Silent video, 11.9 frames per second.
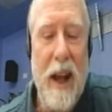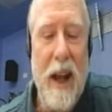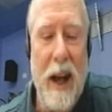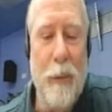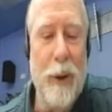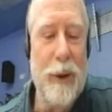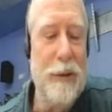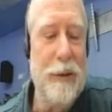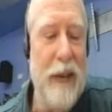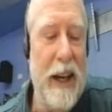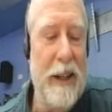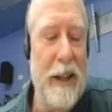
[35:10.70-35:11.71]
I will
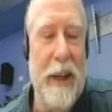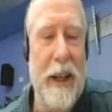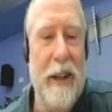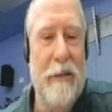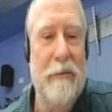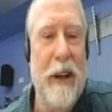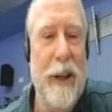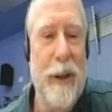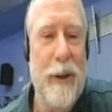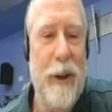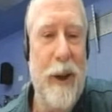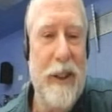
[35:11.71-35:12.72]
try and make radio
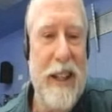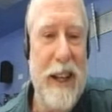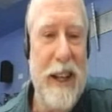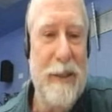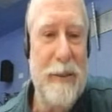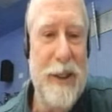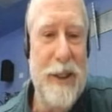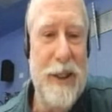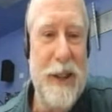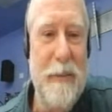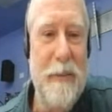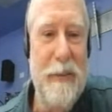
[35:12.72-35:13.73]
contact with
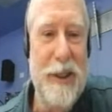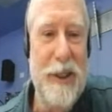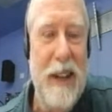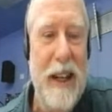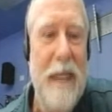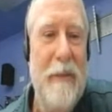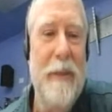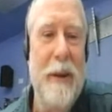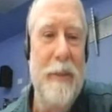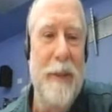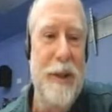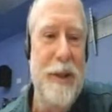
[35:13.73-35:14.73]
some with the club
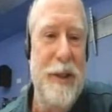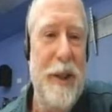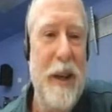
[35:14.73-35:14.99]
members.